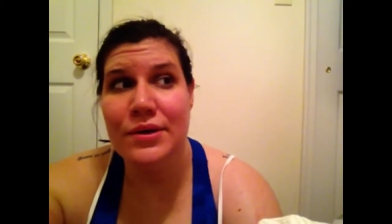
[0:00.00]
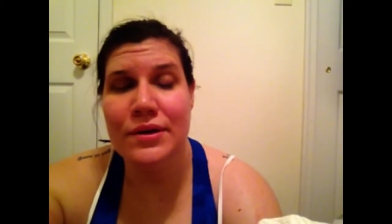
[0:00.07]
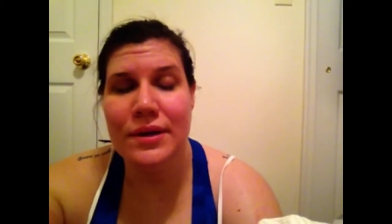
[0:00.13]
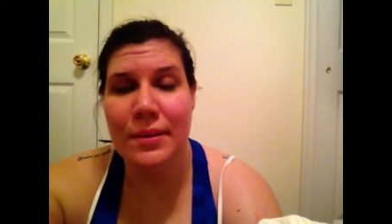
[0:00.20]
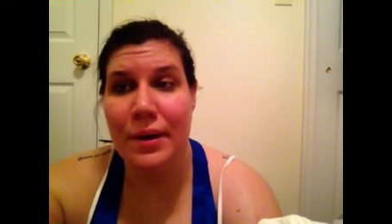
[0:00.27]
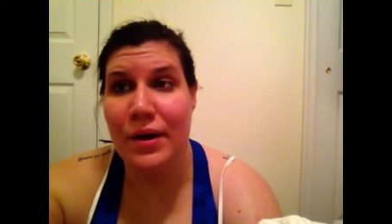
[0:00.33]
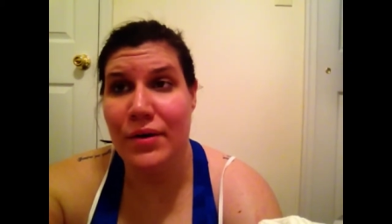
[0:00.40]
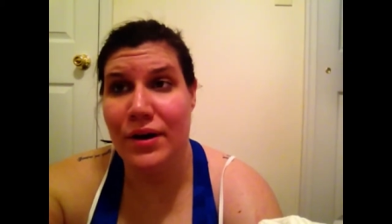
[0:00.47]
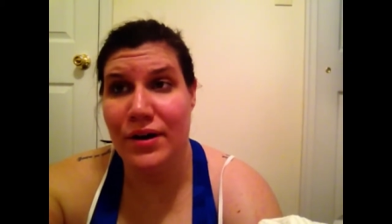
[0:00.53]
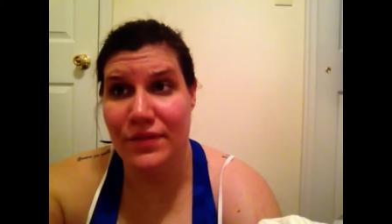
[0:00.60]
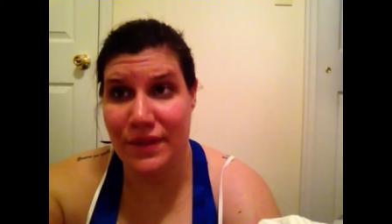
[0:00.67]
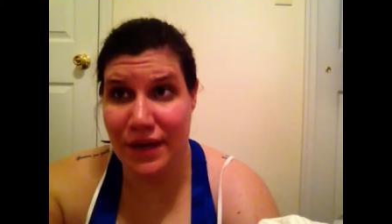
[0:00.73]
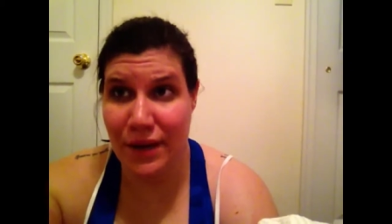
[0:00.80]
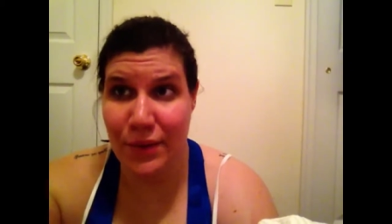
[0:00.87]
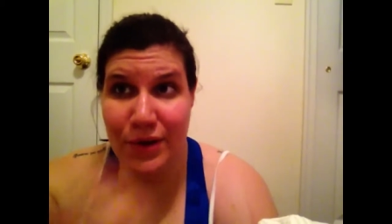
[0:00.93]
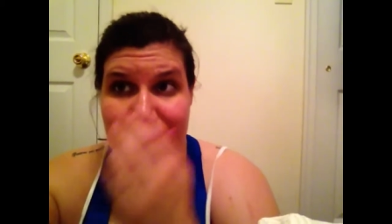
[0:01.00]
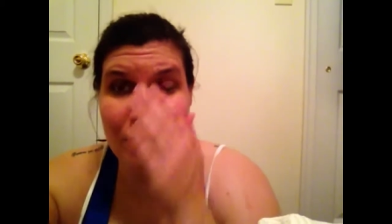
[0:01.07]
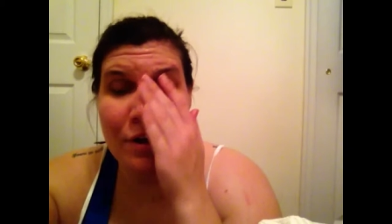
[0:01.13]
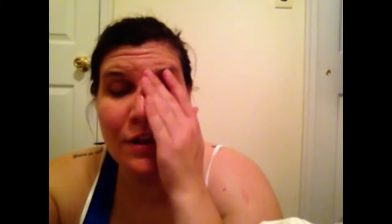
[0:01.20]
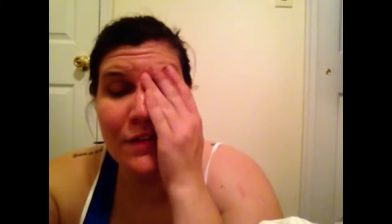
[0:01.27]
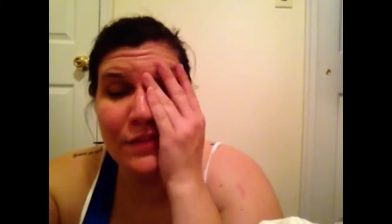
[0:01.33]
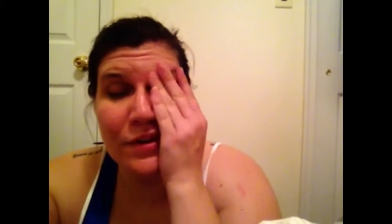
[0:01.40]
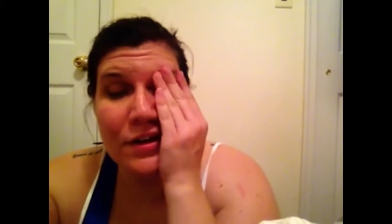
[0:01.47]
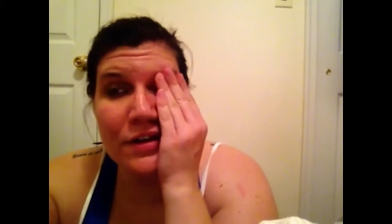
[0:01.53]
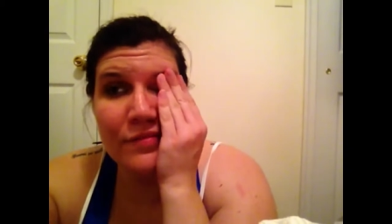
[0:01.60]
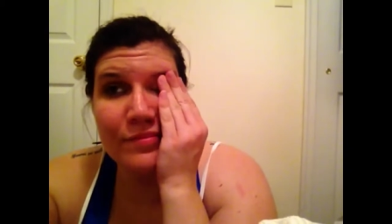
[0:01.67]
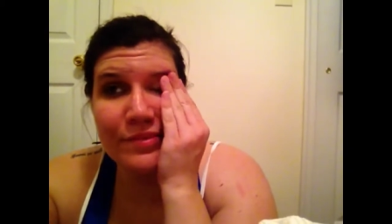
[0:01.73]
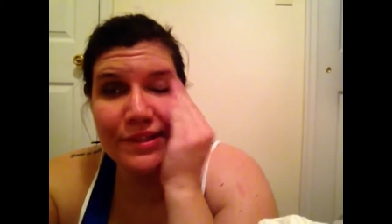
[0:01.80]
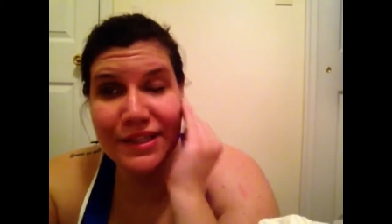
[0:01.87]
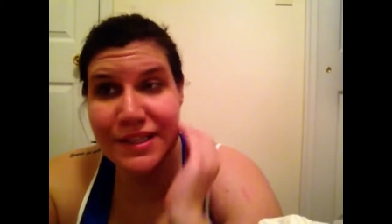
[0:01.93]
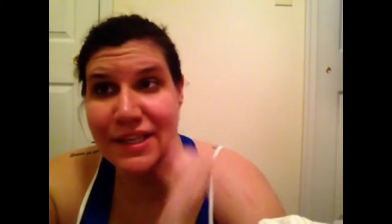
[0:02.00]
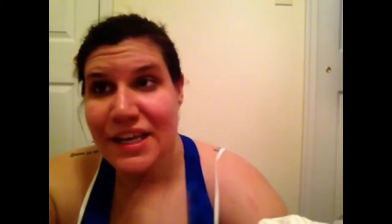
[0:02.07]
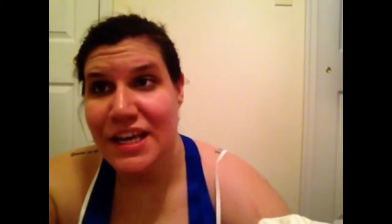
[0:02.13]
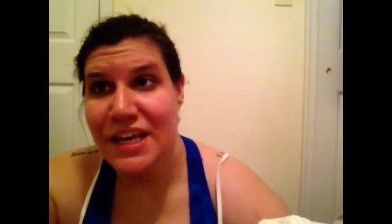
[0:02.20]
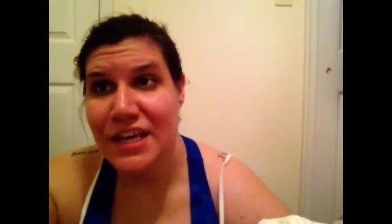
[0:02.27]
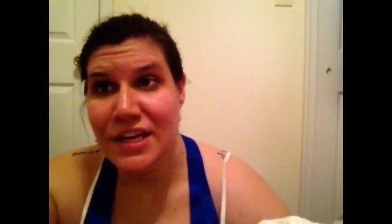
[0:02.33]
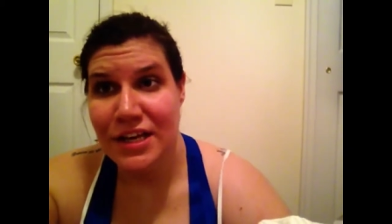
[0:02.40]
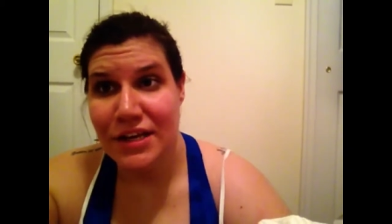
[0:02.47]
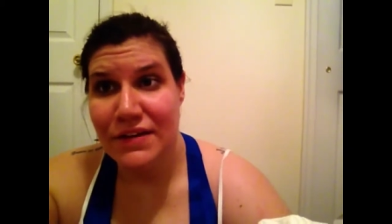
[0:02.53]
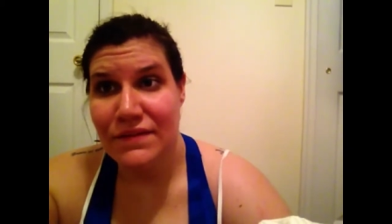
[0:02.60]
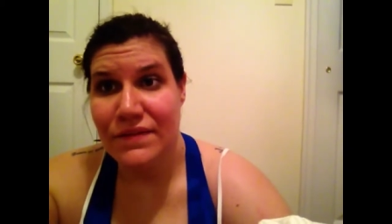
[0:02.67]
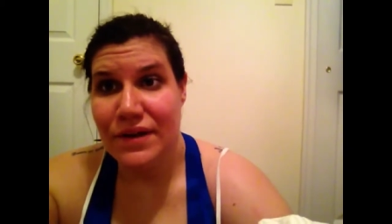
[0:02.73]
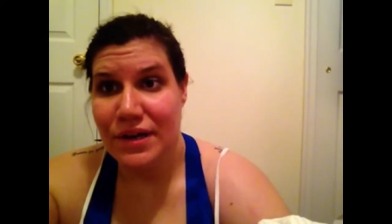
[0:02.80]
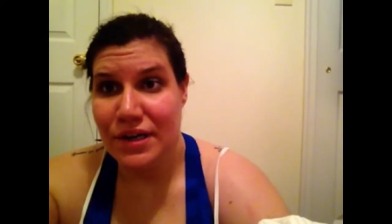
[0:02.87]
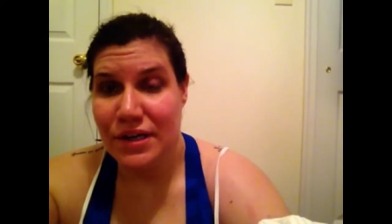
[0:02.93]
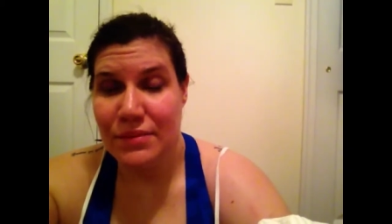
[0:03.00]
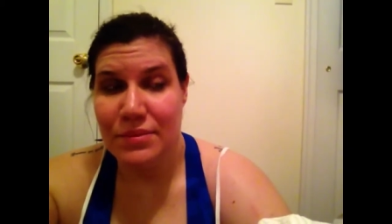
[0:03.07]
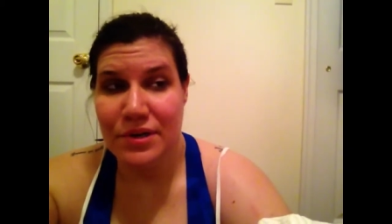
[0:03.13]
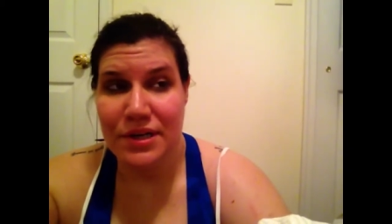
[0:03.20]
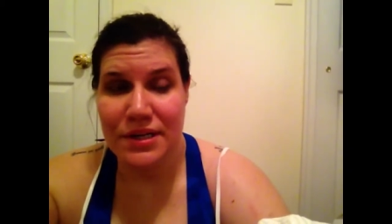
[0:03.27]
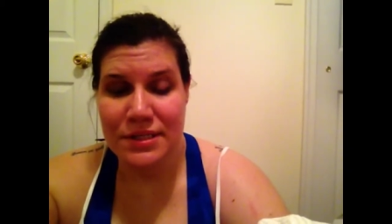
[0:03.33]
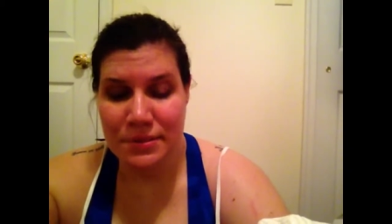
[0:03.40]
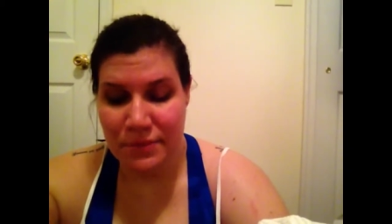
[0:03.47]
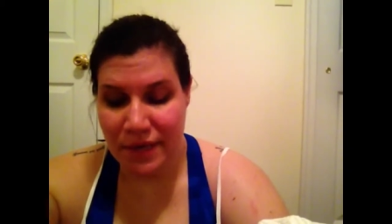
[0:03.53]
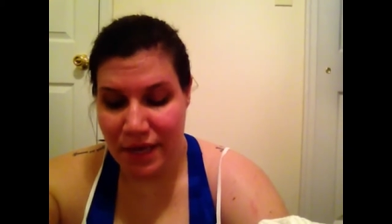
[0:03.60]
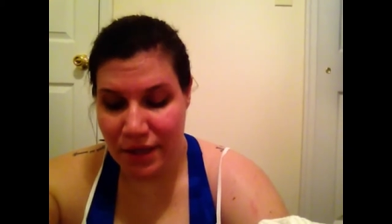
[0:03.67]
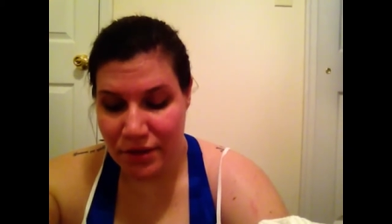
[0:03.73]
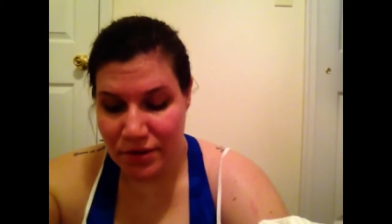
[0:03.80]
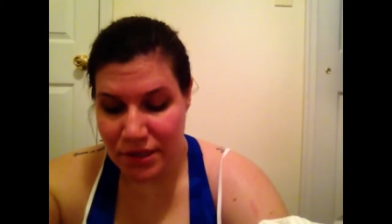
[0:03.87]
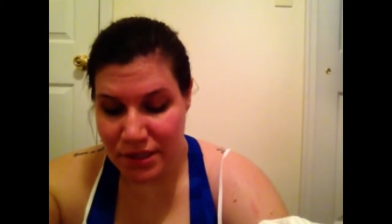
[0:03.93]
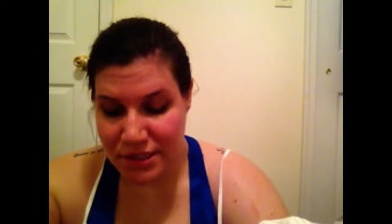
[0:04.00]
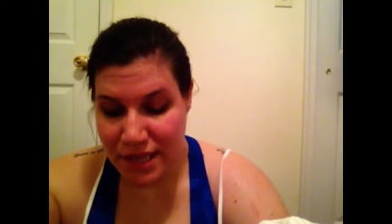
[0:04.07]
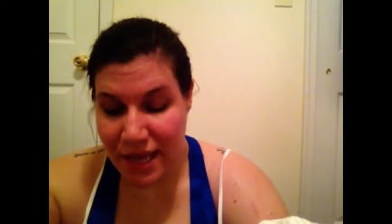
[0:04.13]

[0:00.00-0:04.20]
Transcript: And I don't, I don't think I worked all of it off, but it felt good burning some calories.